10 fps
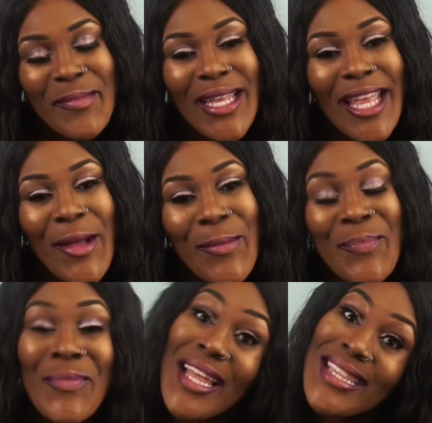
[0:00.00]
But
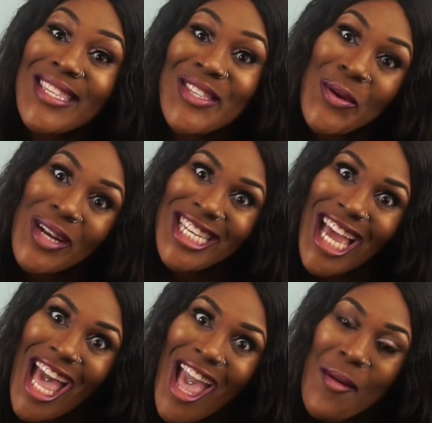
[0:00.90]
that's a story
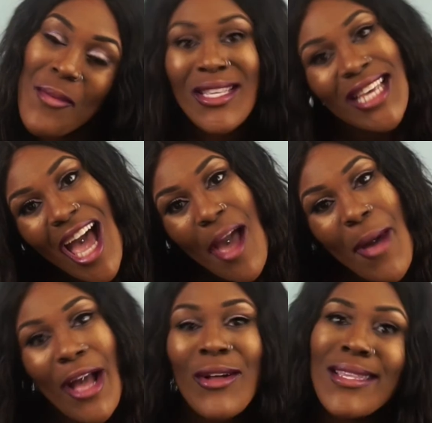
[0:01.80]
time of the time
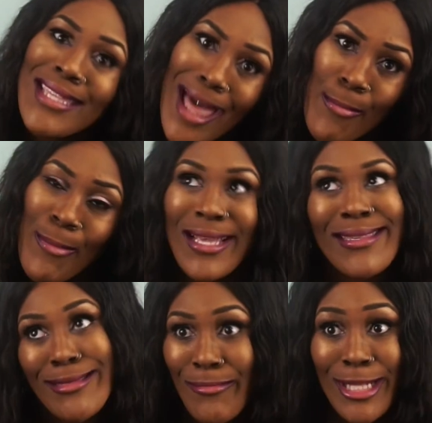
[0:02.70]
I got slapped by
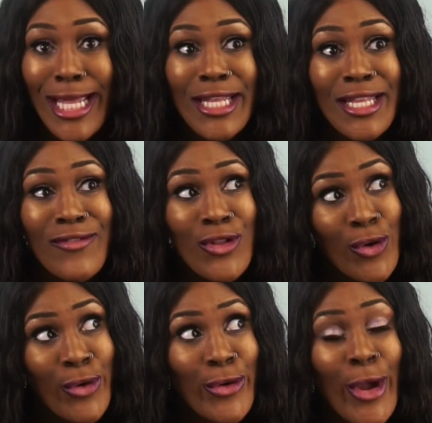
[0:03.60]
somebody I didn't even
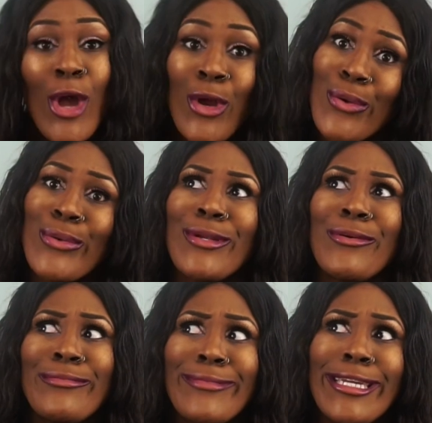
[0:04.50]
know, who
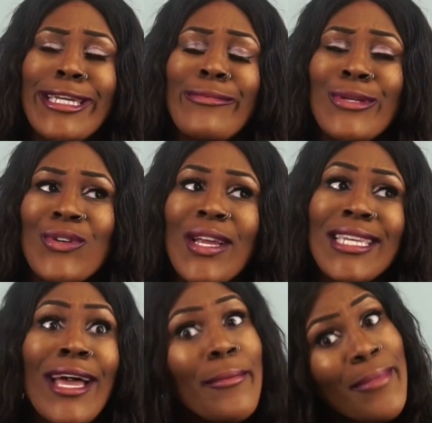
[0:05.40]
told me he was trying
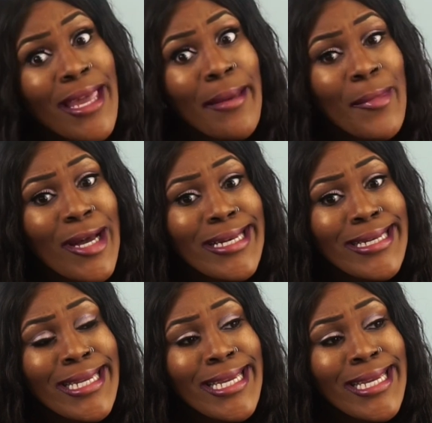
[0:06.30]
to help me but